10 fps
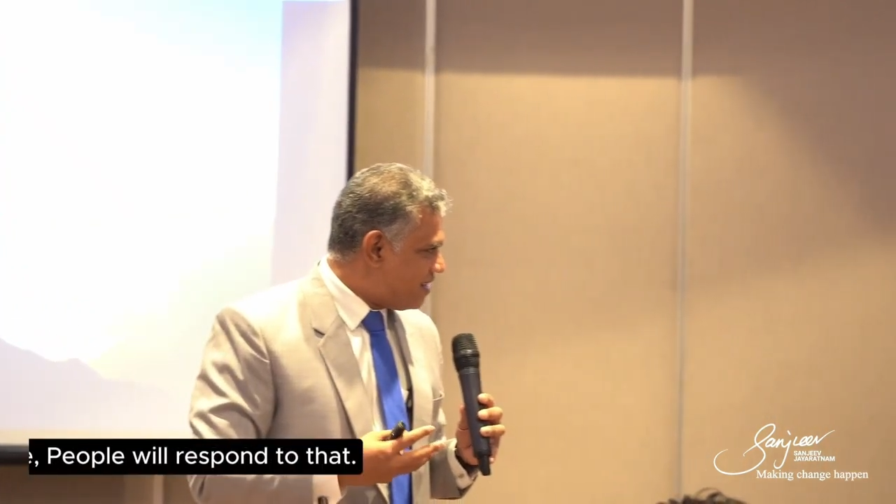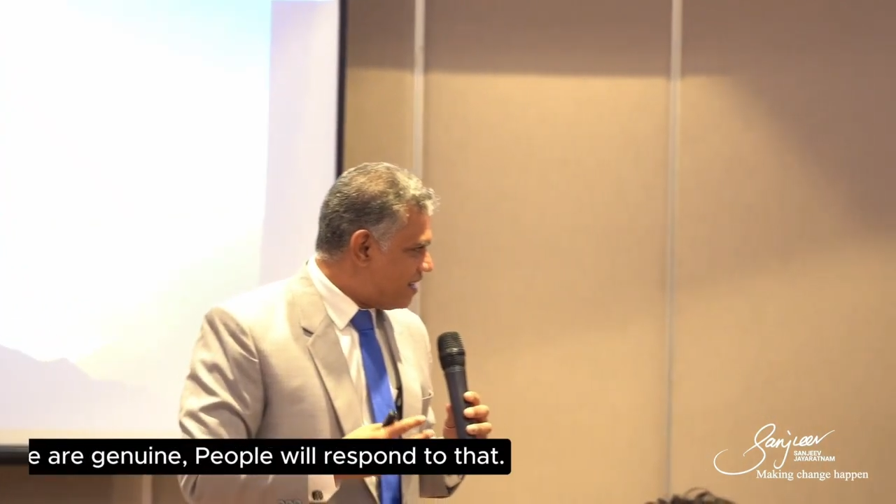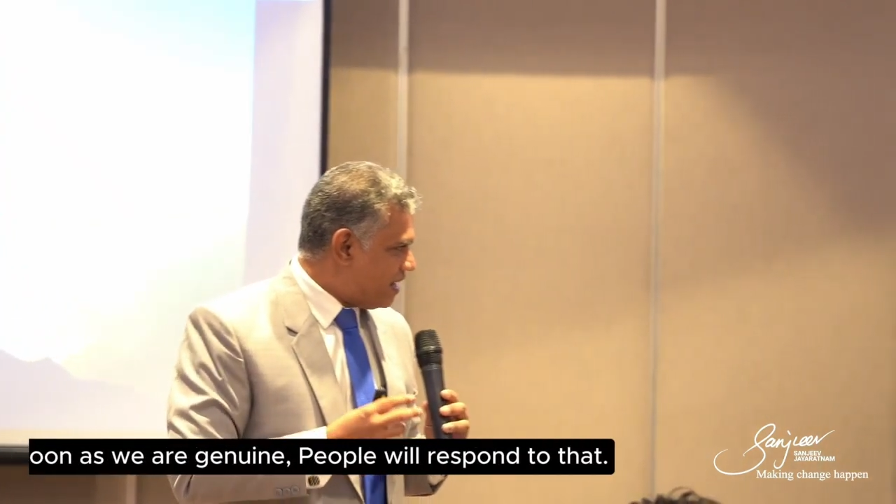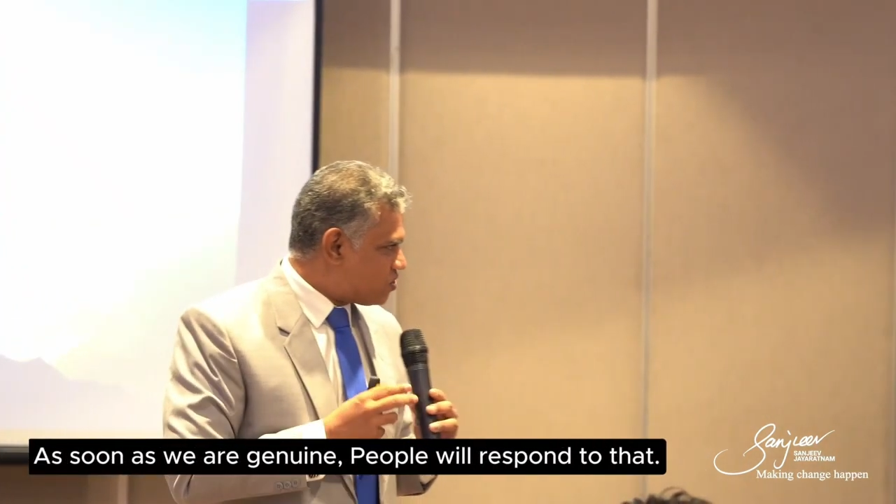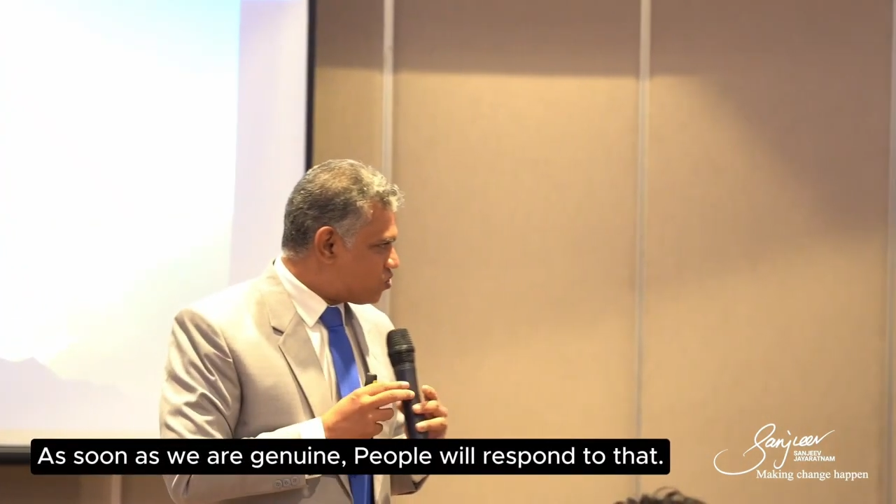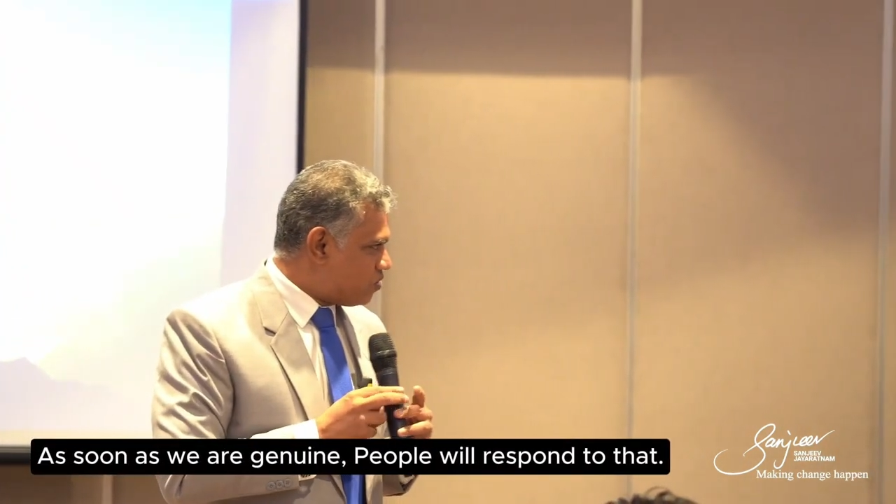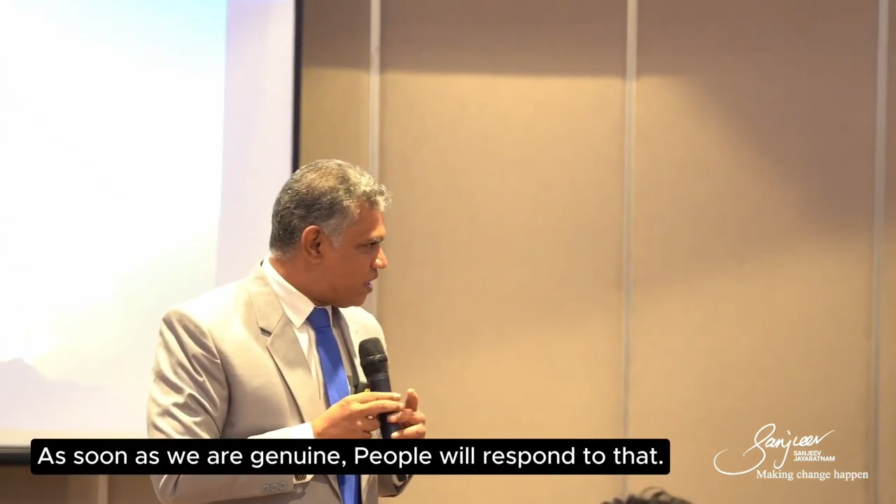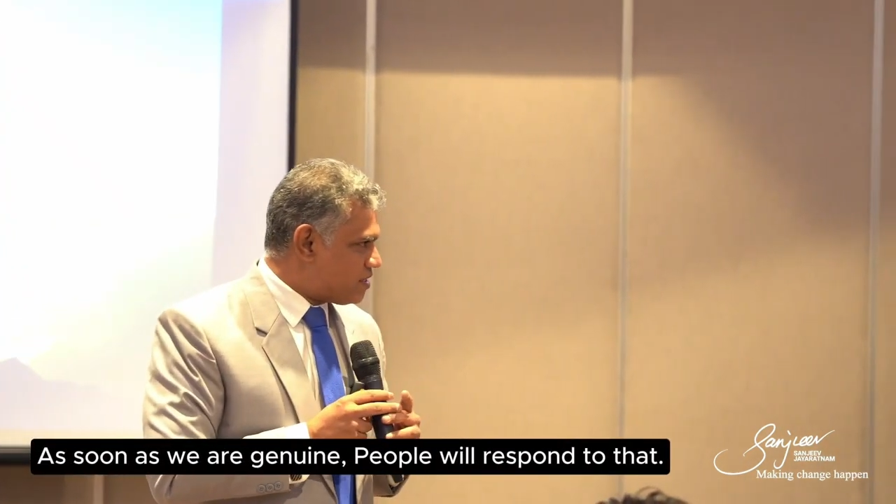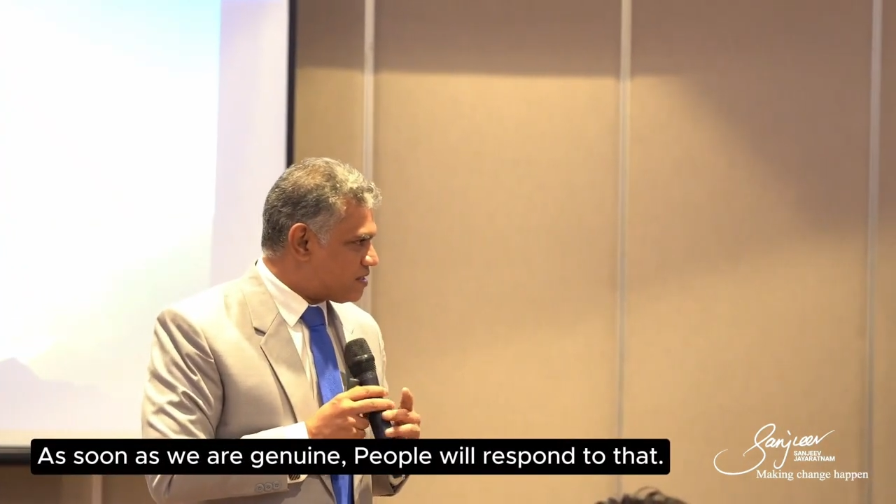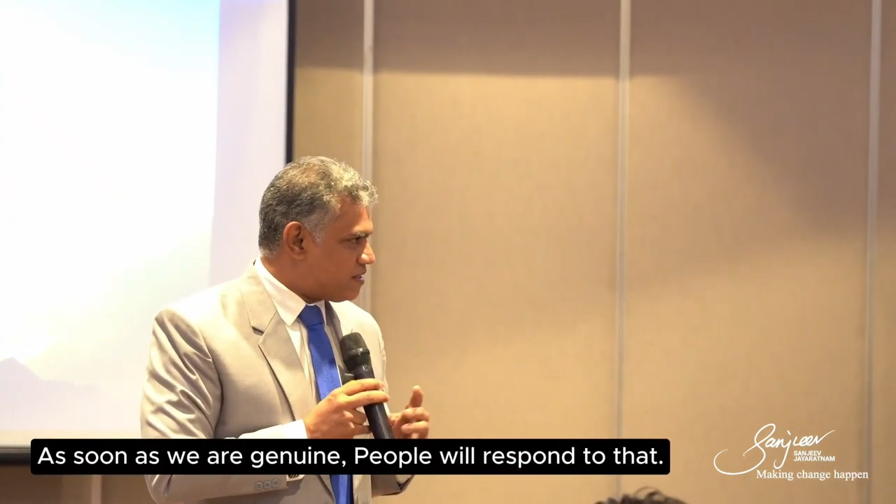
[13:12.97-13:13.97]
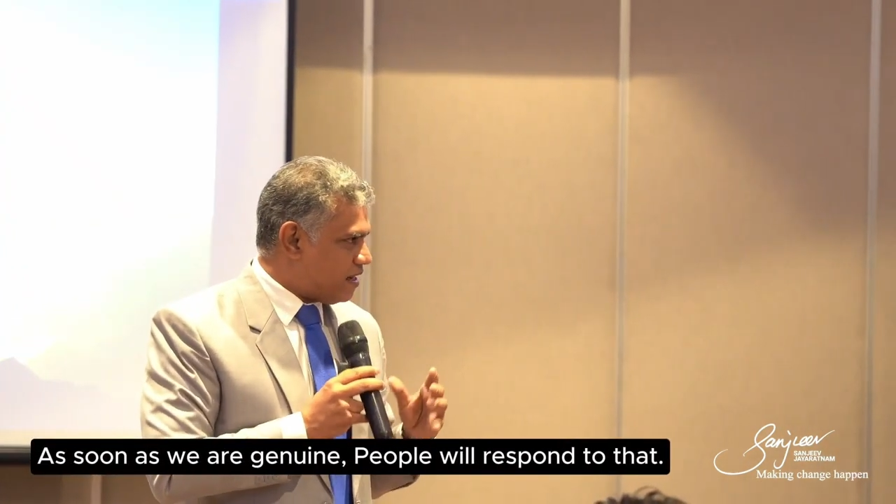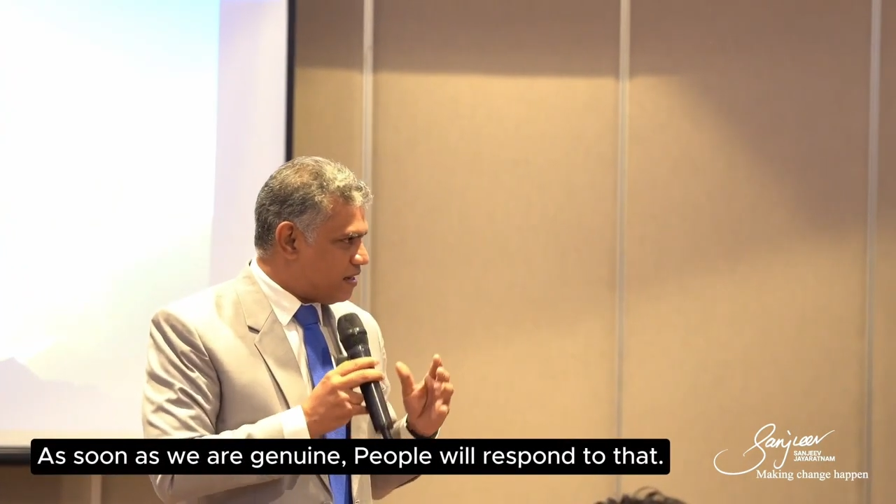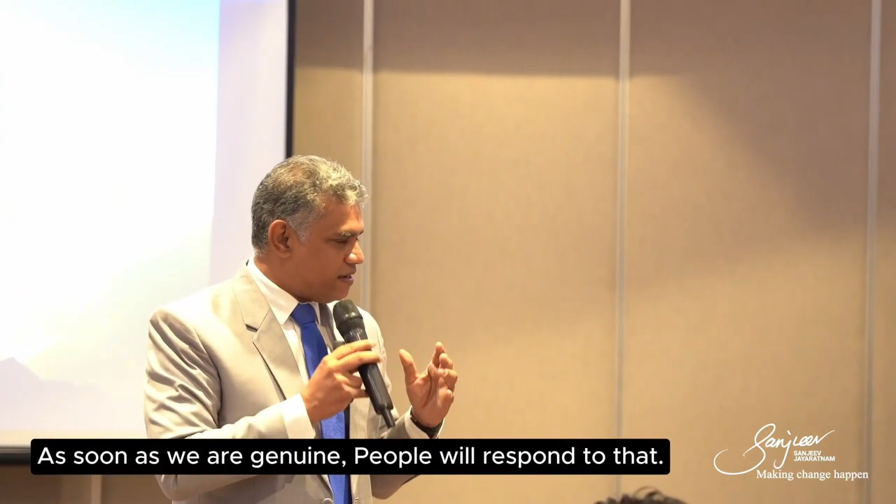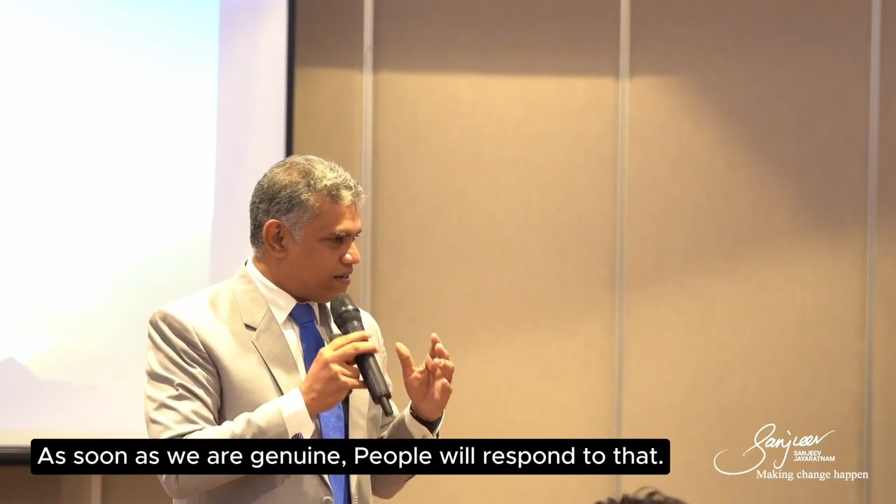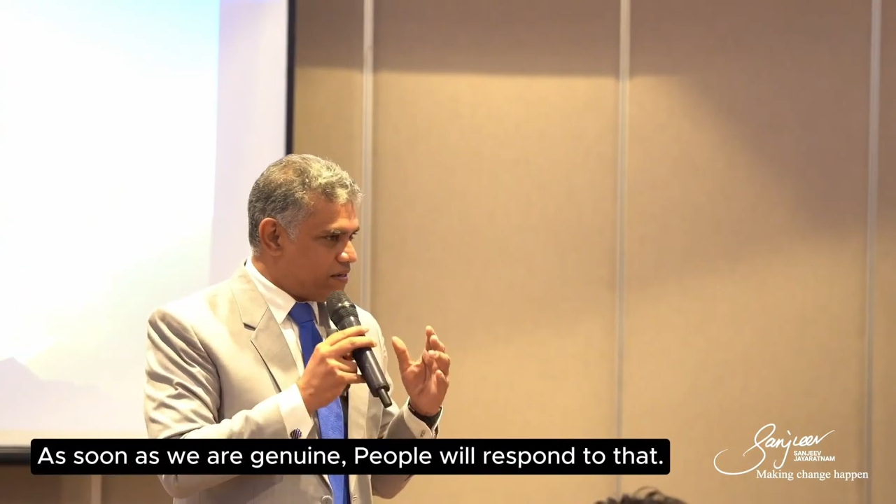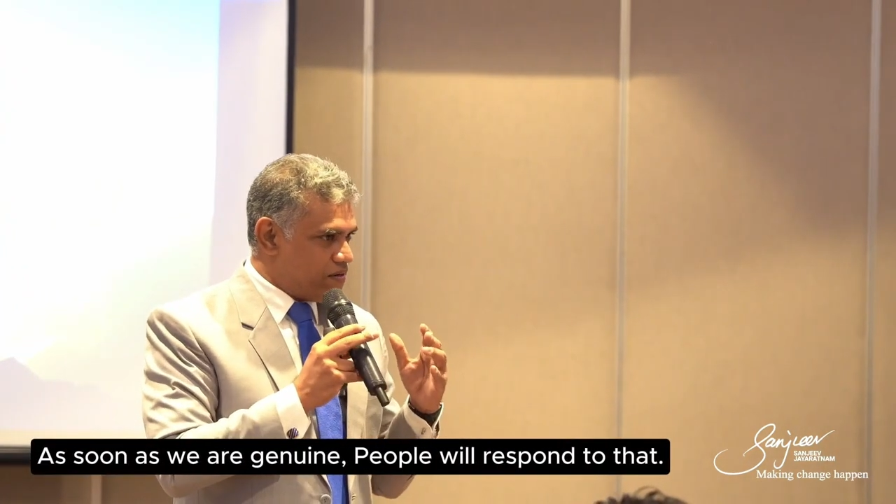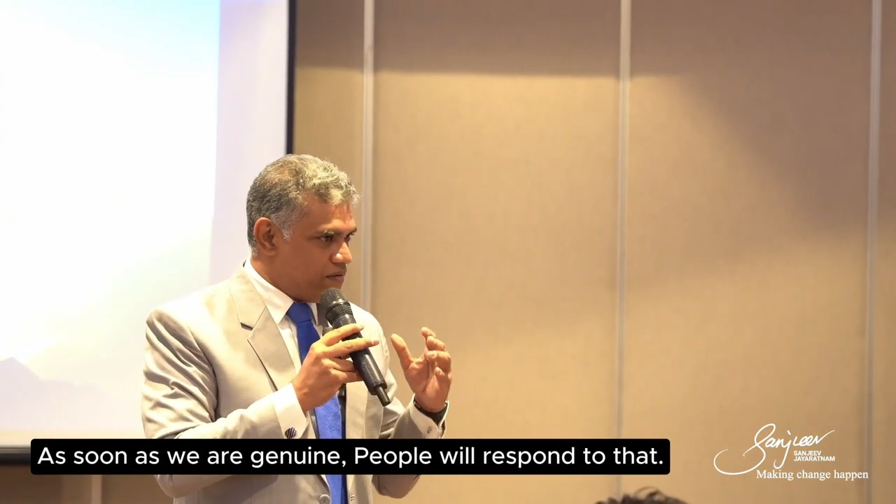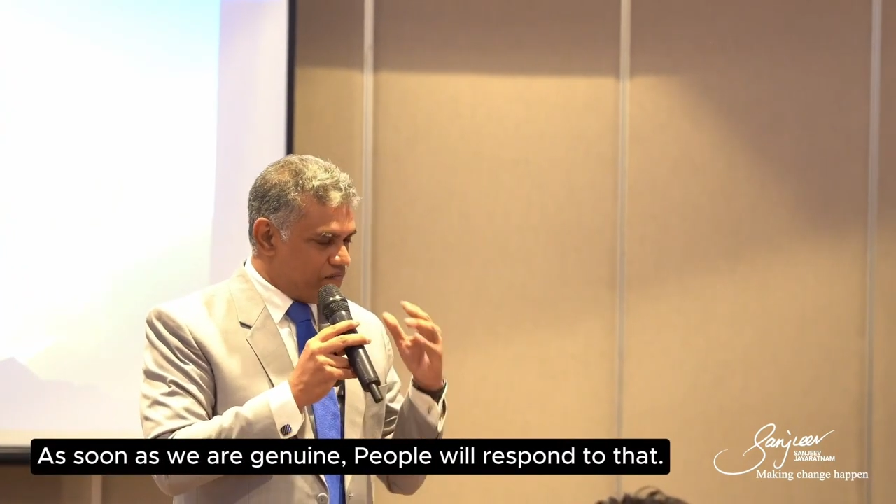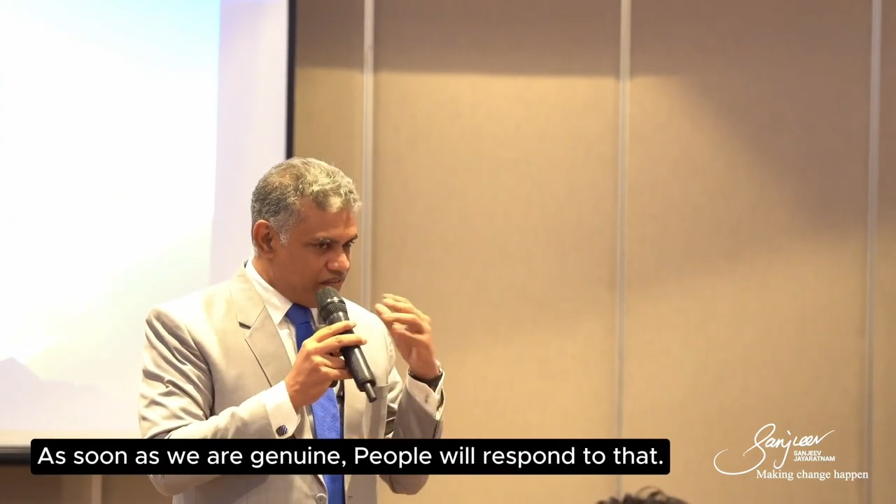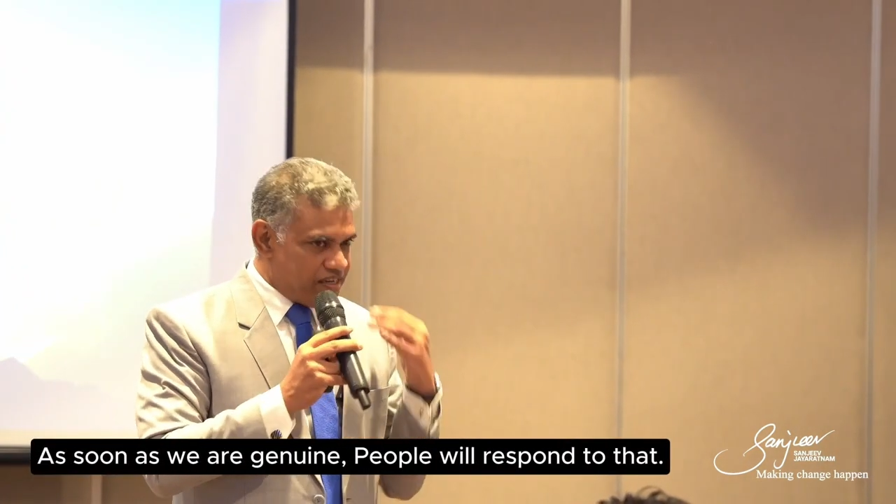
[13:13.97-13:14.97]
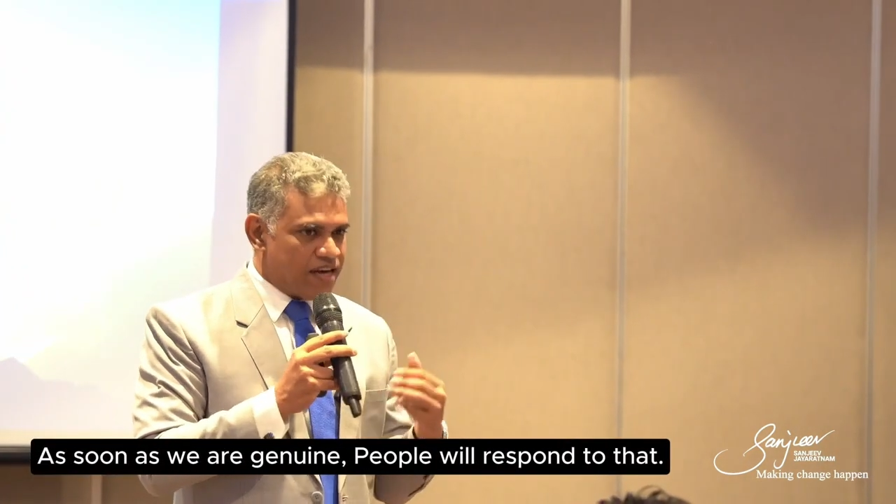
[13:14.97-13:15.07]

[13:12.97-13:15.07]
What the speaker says: As soon as we